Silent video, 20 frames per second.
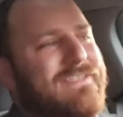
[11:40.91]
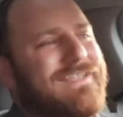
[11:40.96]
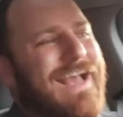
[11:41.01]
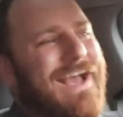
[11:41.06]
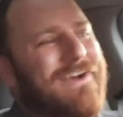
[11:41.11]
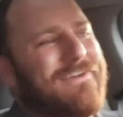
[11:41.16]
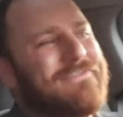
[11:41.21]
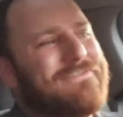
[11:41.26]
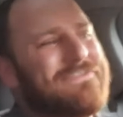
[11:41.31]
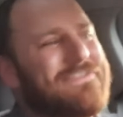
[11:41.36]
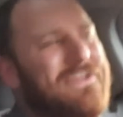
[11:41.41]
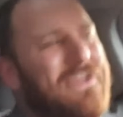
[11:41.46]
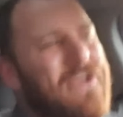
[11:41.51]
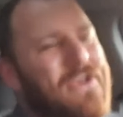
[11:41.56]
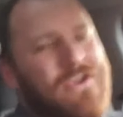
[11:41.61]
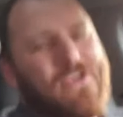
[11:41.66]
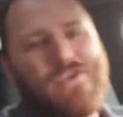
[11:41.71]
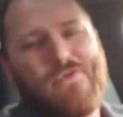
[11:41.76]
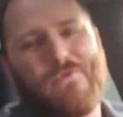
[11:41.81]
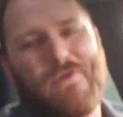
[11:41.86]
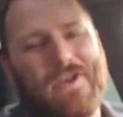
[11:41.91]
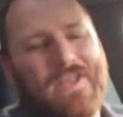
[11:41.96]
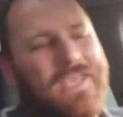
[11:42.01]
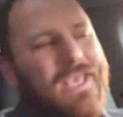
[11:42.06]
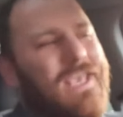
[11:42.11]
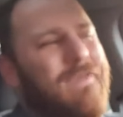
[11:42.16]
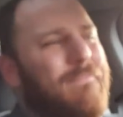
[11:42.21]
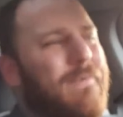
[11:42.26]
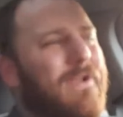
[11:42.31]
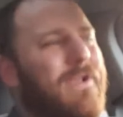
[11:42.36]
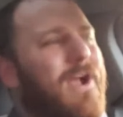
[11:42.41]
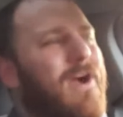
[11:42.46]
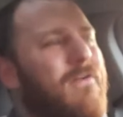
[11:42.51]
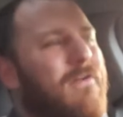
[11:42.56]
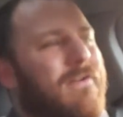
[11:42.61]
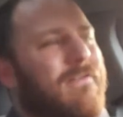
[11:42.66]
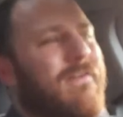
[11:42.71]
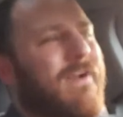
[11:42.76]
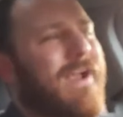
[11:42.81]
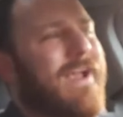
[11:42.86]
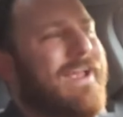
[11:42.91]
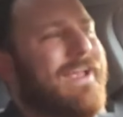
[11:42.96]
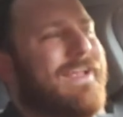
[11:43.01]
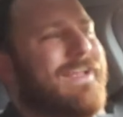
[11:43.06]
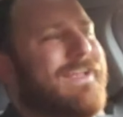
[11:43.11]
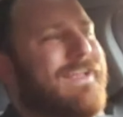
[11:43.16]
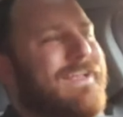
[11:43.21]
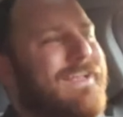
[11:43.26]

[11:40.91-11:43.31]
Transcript: sounds, you want to keep it going, right?